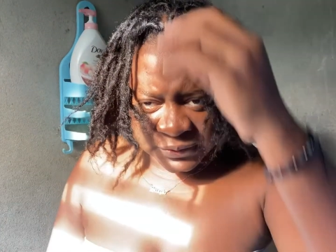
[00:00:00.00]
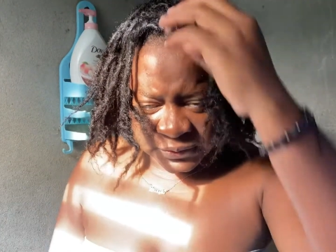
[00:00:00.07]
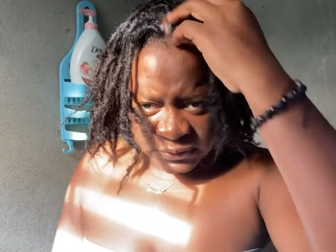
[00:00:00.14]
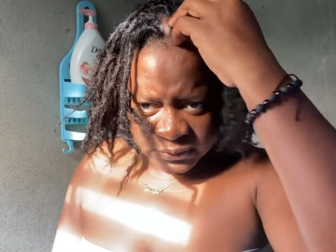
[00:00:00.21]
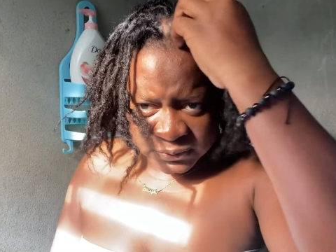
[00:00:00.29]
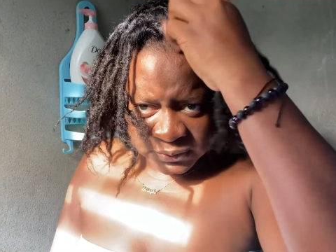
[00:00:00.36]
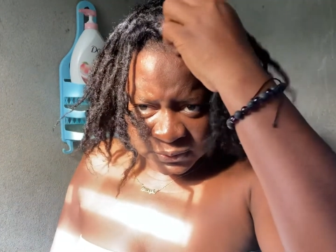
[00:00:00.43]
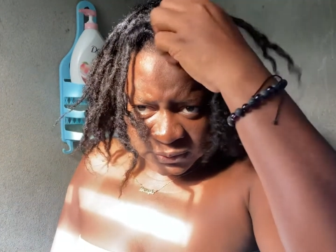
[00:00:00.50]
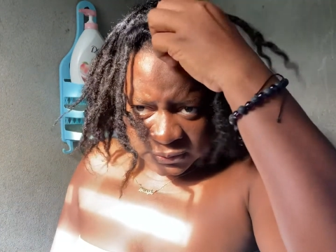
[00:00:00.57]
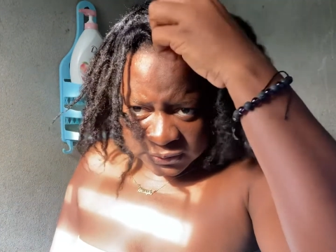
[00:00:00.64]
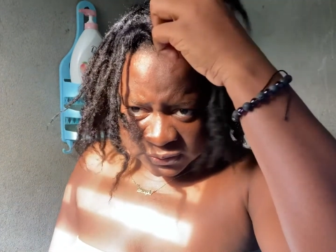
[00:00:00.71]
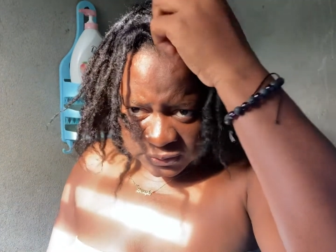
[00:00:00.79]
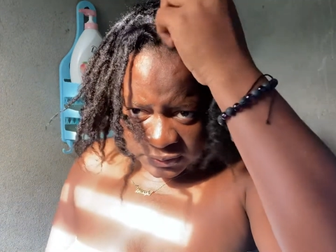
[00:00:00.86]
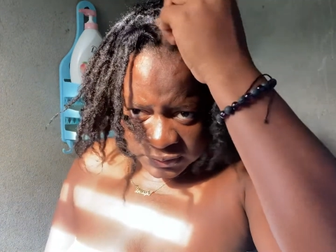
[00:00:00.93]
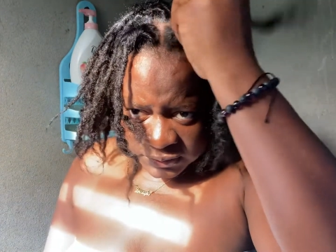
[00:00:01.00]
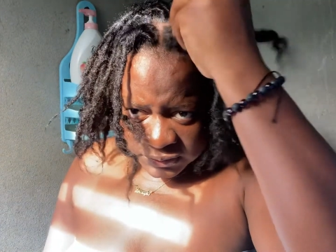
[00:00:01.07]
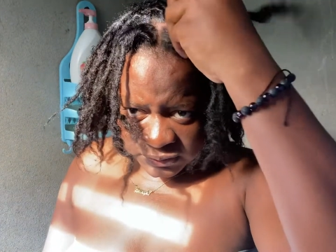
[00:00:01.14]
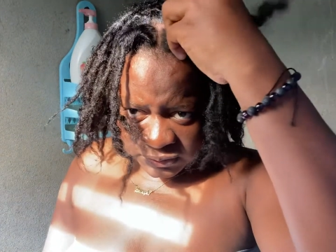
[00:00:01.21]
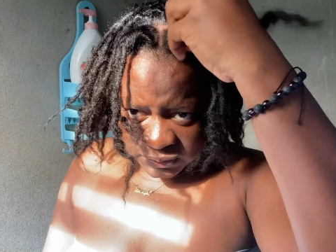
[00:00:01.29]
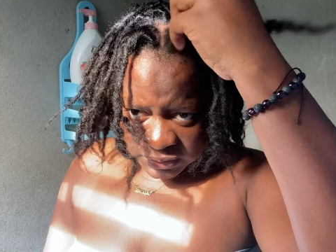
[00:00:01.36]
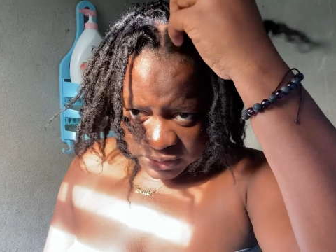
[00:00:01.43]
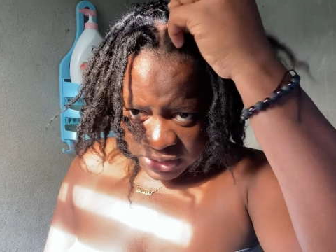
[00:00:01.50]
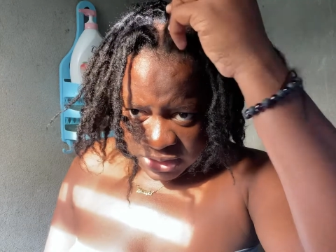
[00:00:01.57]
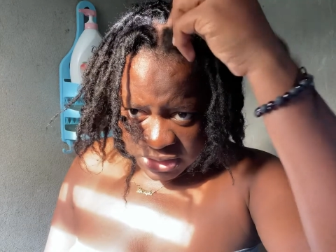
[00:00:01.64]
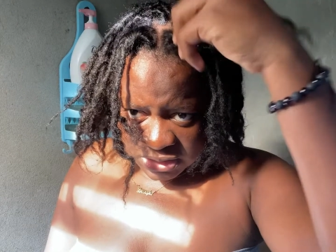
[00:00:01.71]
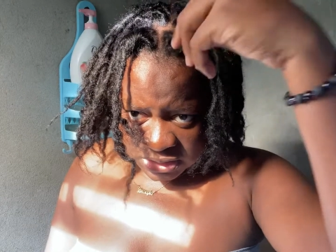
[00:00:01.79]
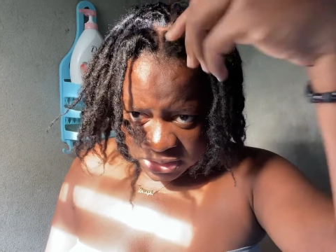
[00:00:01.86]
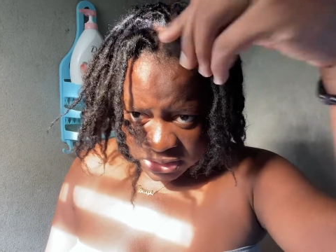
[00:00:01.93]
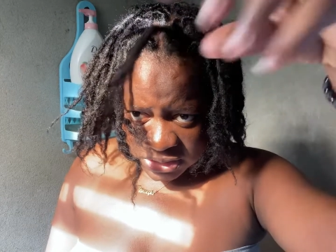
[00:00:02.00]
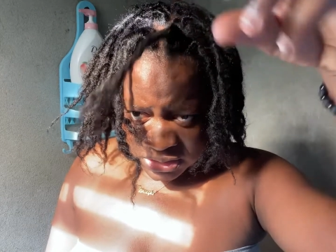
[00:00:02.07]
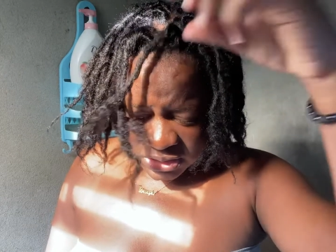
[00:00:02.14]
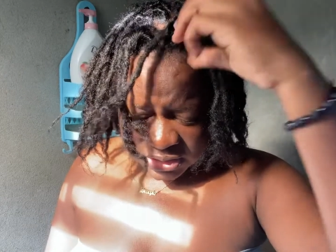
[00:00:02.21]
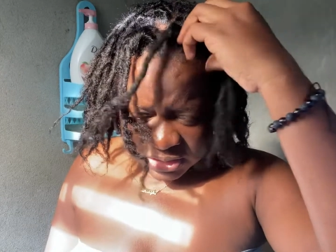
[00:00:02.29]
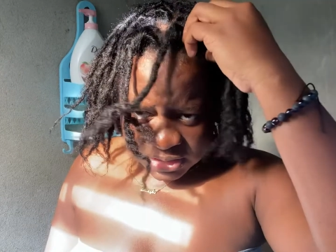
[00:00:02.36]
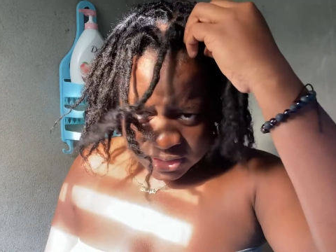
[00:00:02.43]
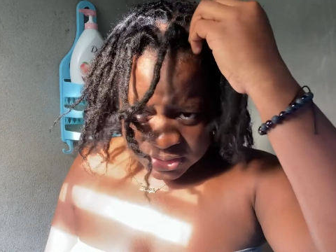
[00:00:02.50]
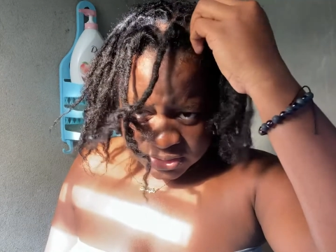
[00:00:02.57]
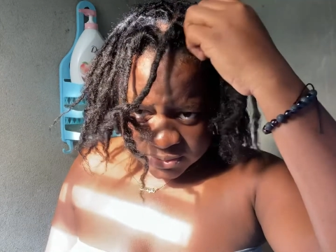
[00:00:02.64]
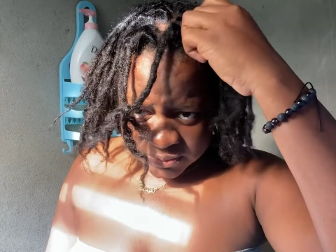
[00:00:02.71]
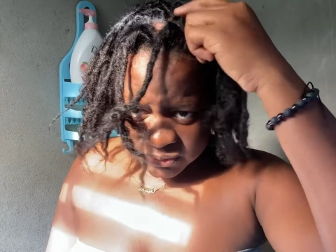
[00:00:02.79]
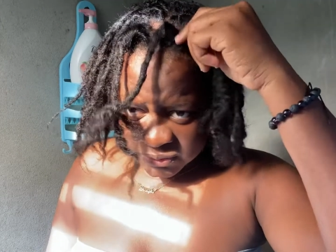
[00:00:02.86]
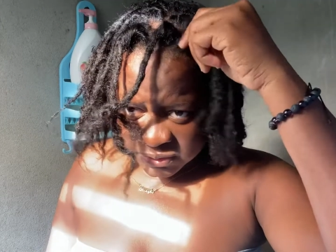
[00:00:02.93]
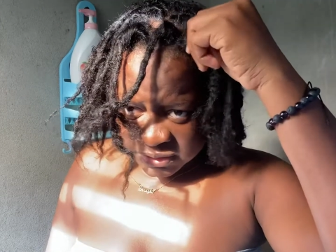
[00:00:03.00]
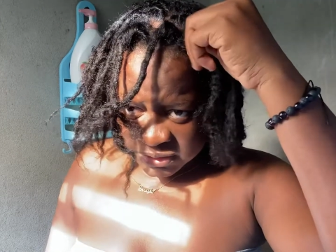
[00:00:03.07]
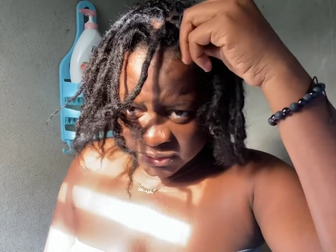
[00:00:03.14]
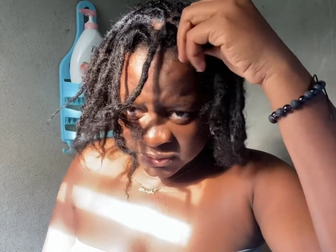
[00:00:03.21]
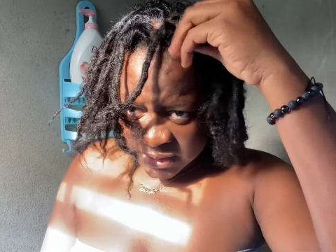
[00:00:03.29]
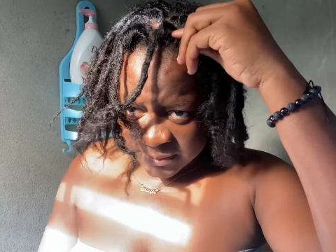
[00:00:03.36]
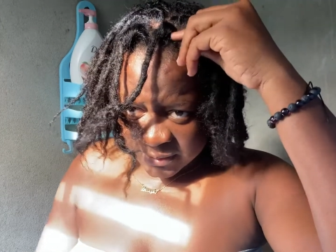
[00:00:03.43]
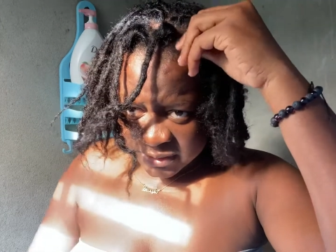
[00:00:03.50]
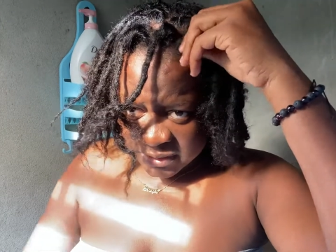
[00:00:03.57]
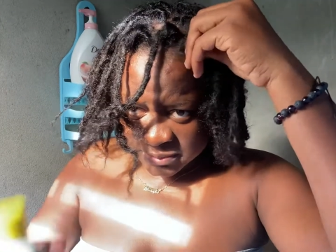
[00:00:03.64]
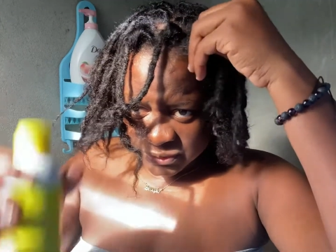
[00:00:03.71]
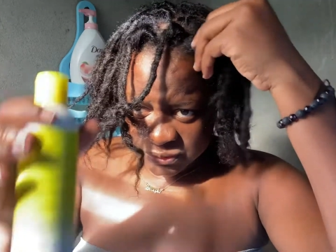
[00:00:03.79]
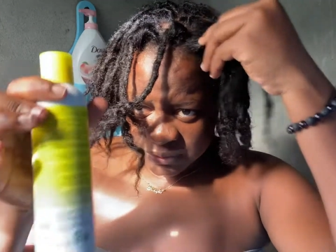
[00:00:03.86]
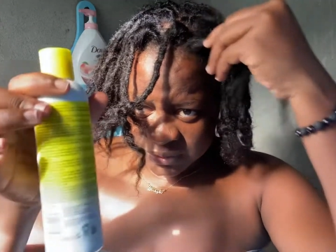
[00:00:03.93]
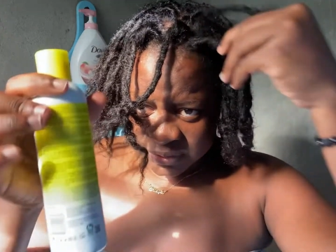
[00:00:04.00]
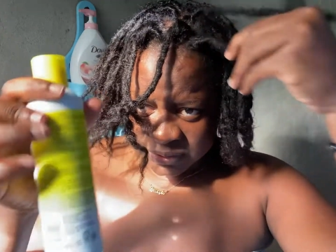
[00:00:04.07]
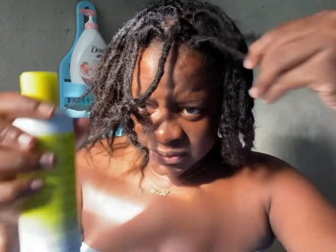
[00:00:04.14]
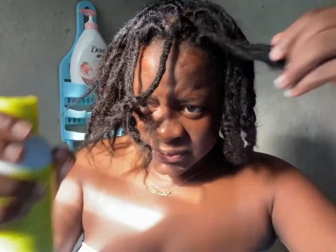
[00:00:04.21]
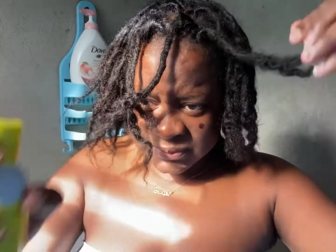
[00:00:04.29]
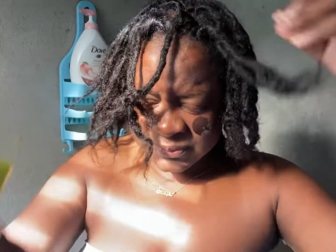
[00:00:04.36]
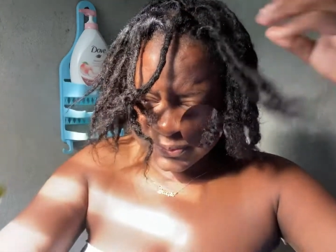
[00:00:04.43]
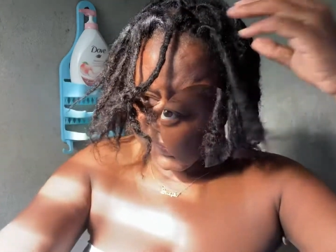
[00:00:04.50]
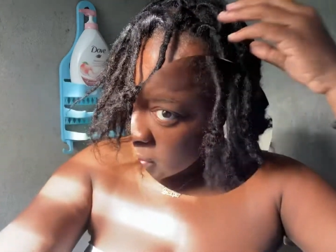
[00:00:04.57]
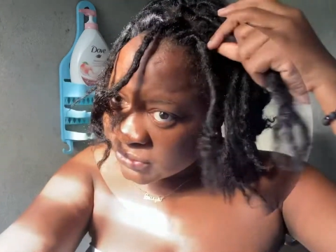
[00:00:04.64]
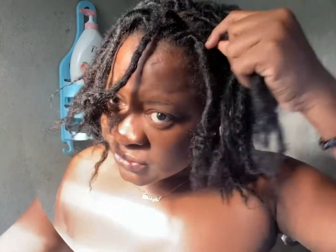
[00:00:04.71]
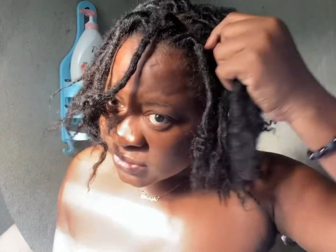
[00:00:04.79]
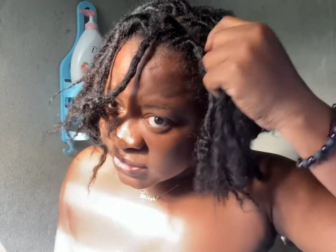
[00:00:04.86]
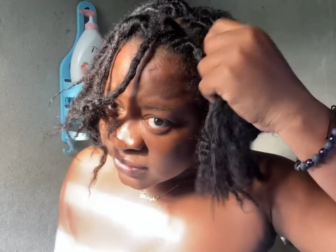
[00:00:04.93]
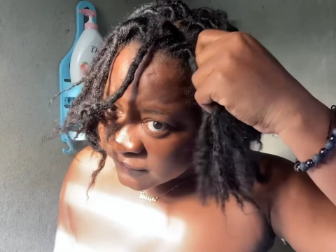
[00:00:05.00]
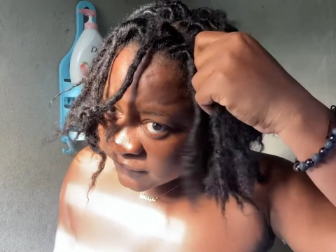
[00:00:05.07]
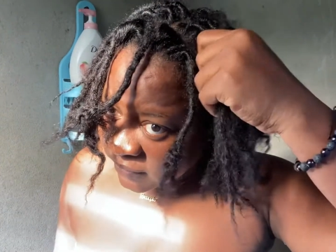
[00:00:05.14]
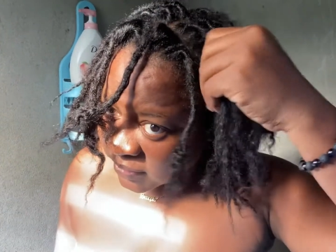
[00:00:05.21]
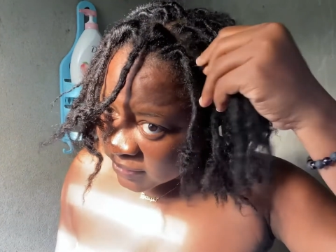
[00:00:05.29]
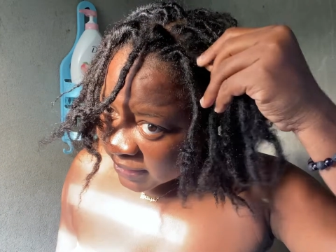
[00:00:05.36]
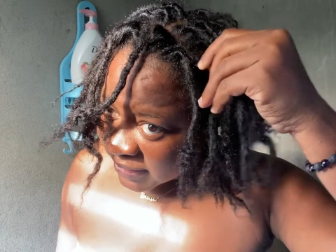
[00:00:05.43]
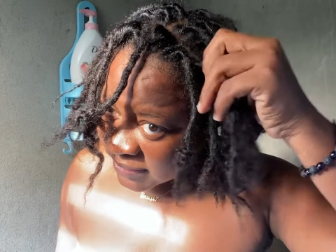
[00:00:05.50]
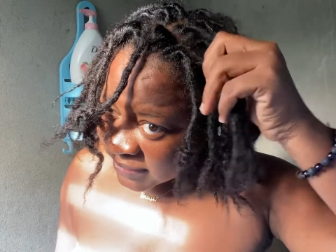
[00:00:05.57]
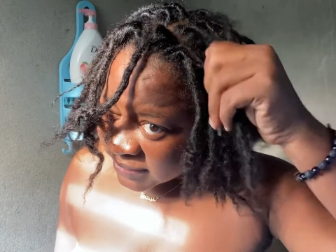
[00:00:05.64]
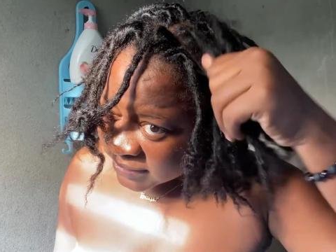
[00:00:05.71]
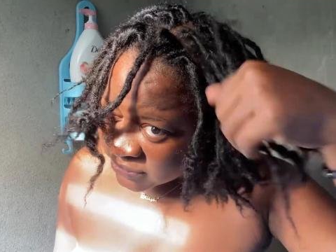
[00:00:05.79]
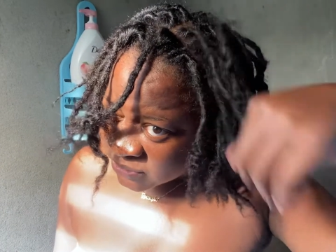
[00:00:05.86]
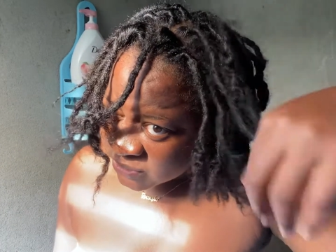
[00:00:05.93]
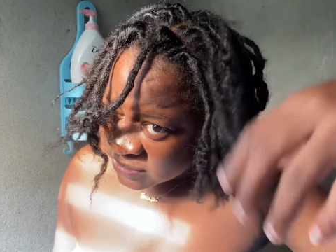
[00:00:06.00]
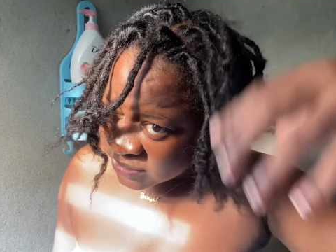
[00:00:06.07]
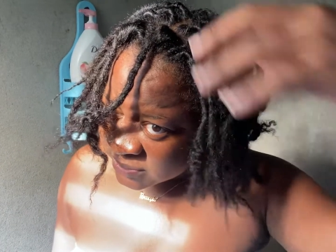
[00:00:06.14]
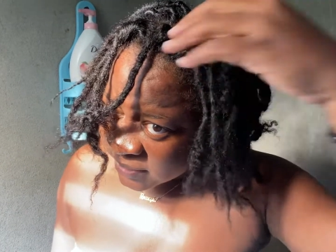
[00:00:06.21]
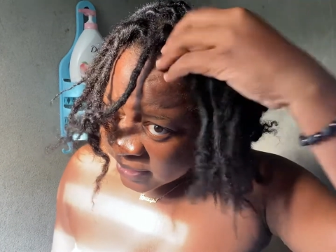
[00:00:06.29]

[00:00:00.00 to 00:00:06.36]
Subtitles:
So you know guys, so this is what I'm gonna be using. I totally forgot I didn't untwist my